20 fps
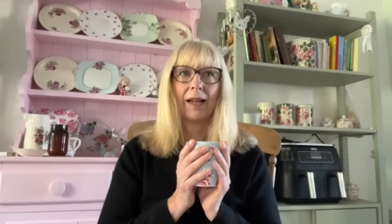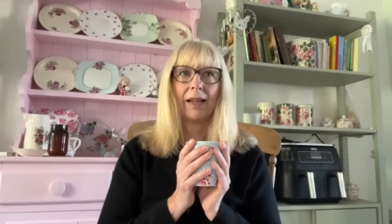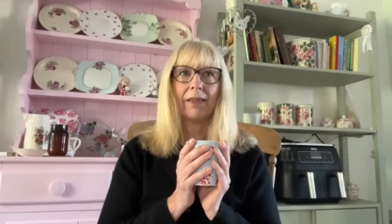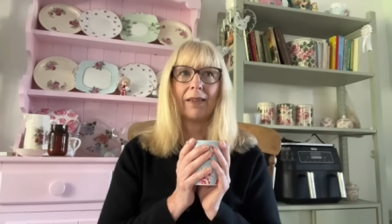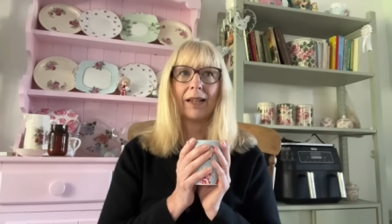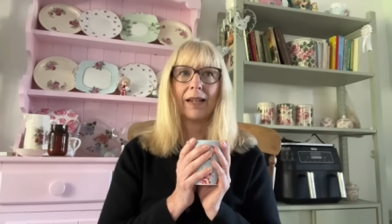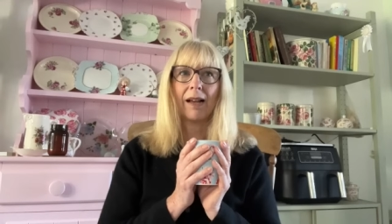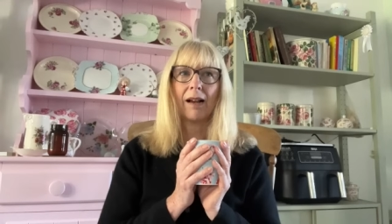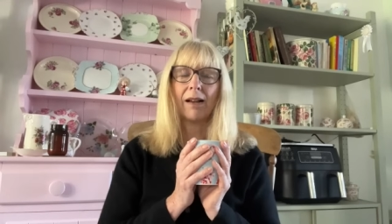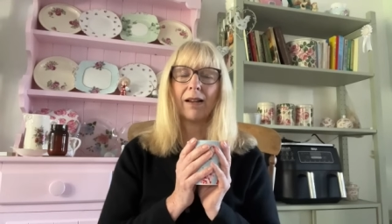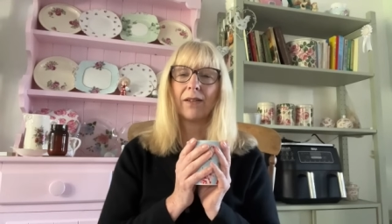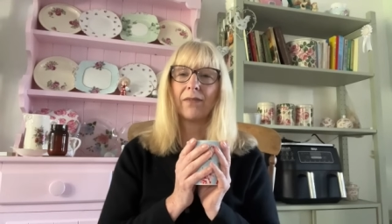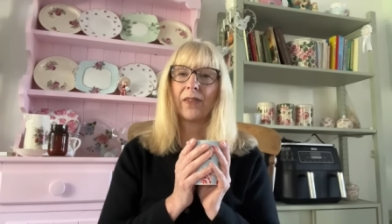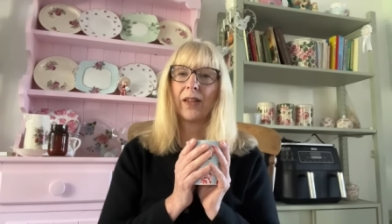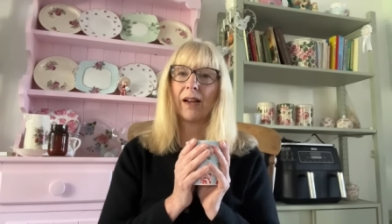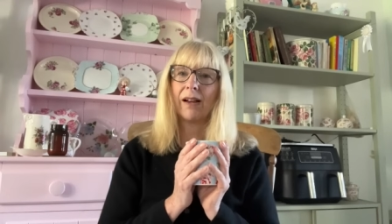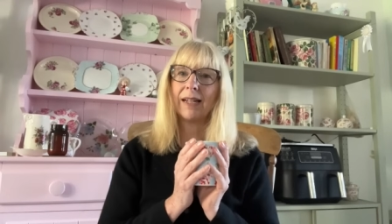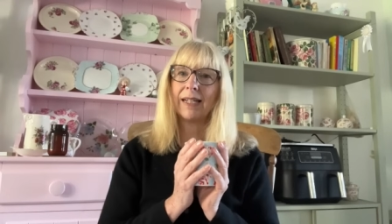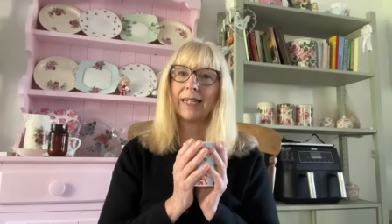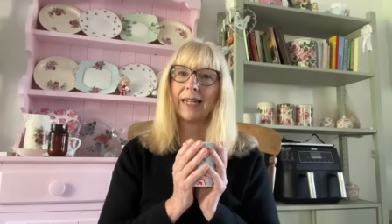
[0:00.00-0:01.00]
the kind of the
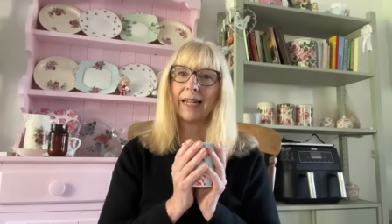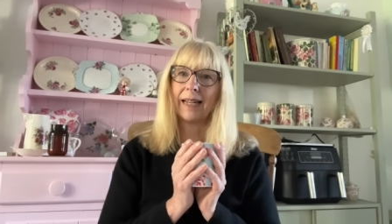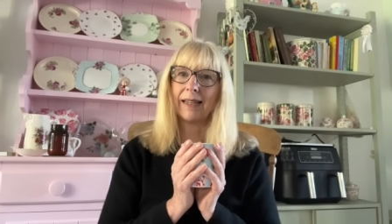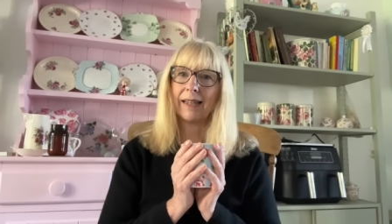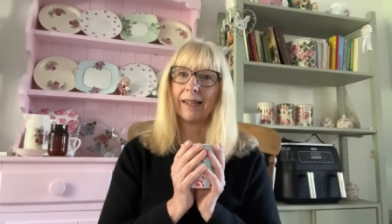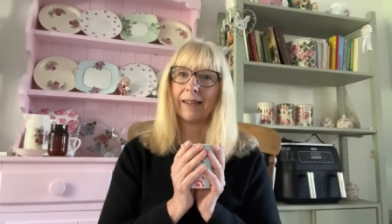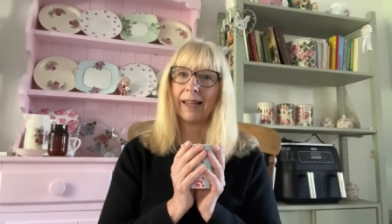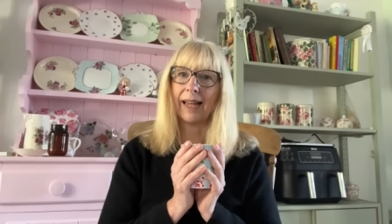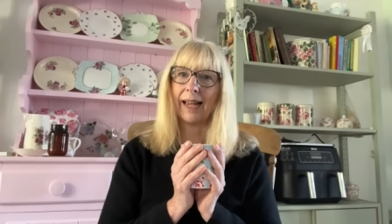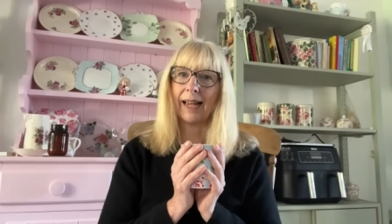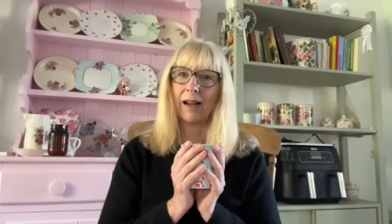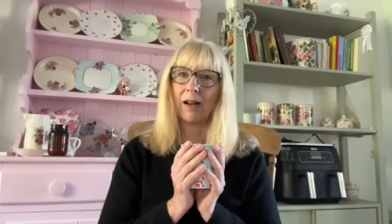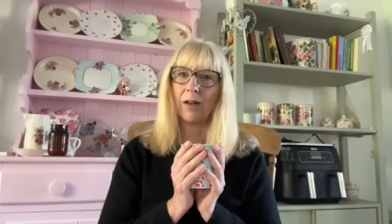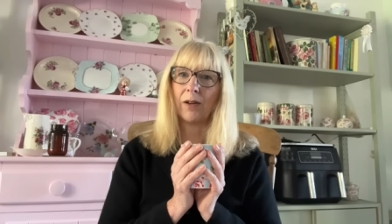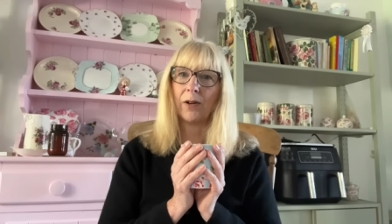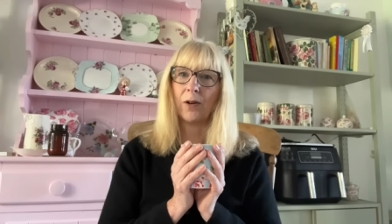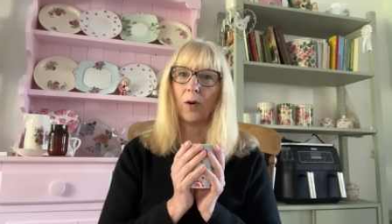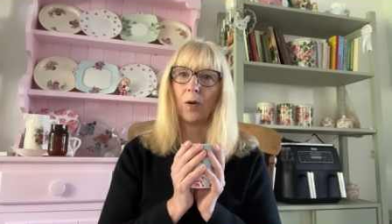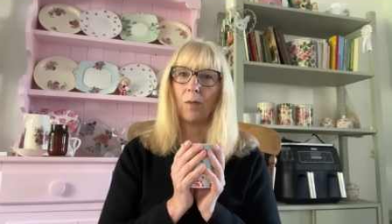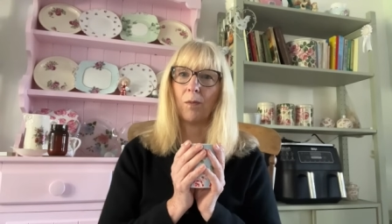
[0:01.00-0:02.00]
idea that they are
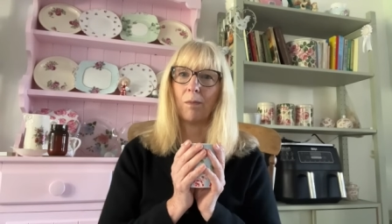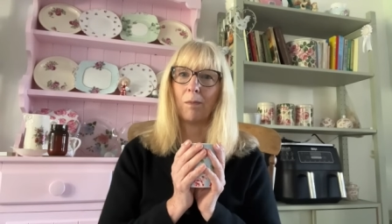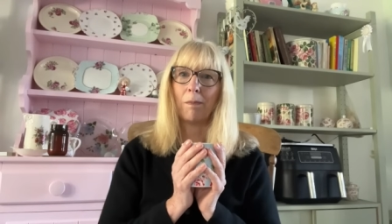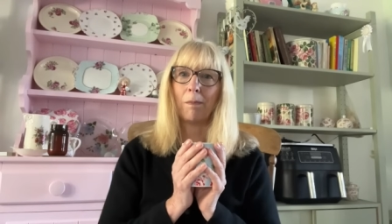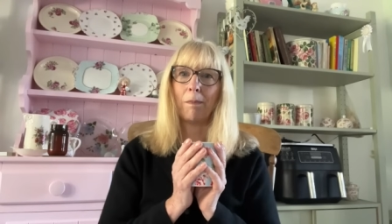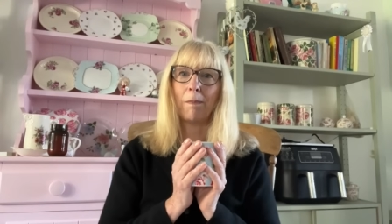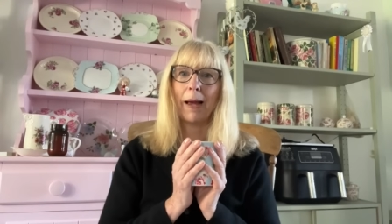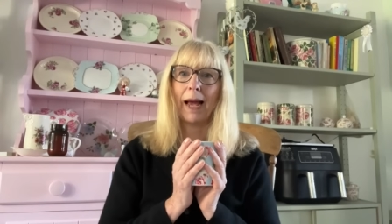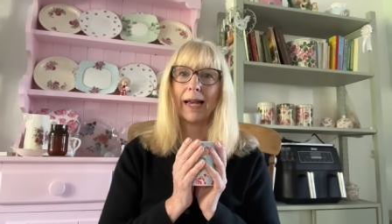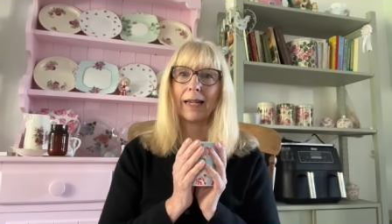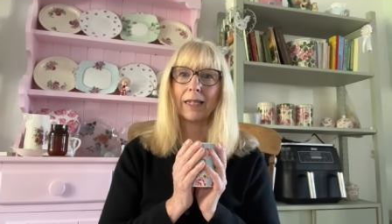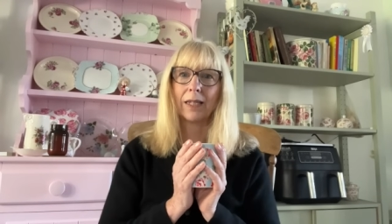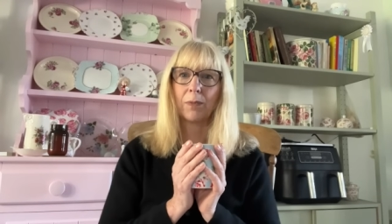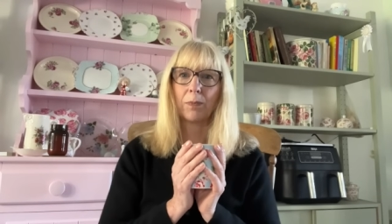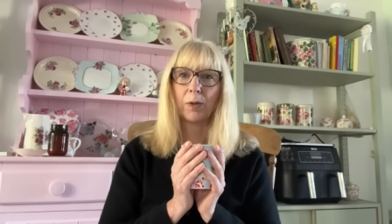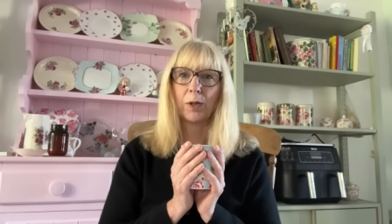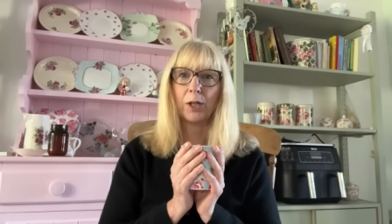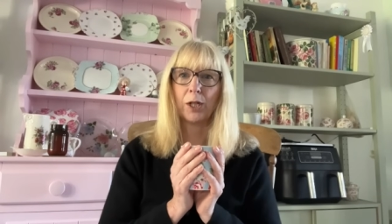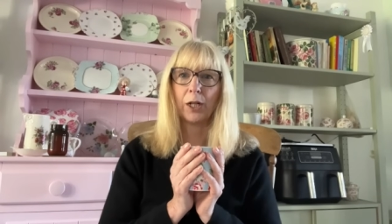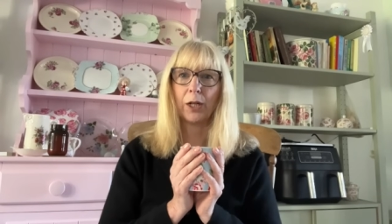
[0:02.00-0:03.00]
not mass
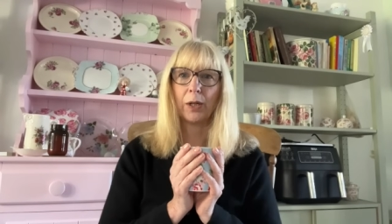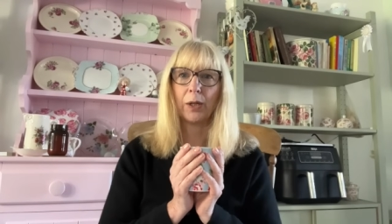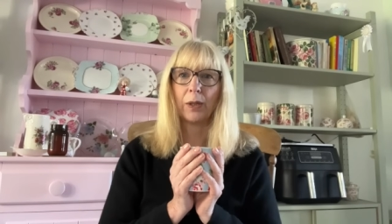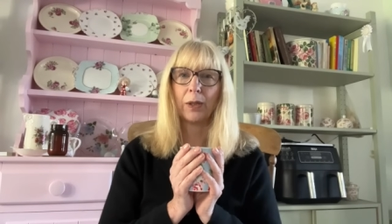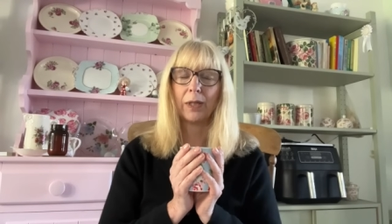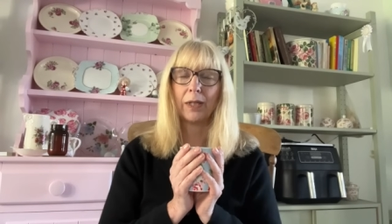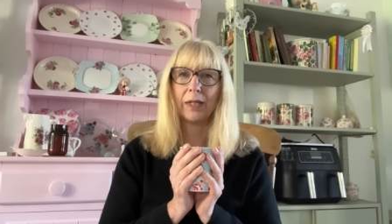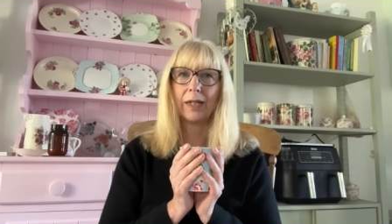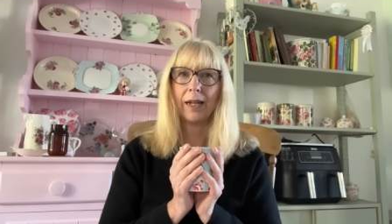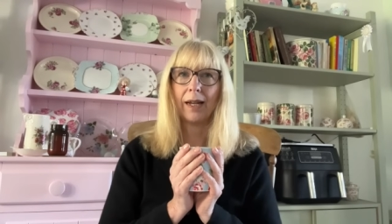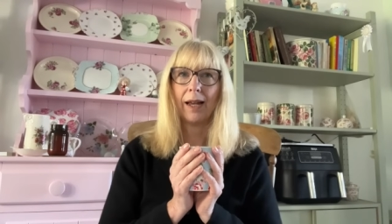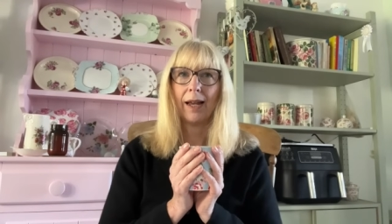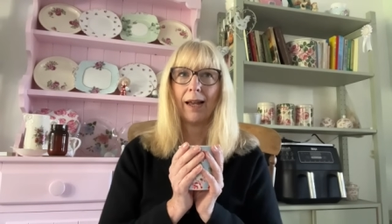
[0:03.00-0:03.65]
produced,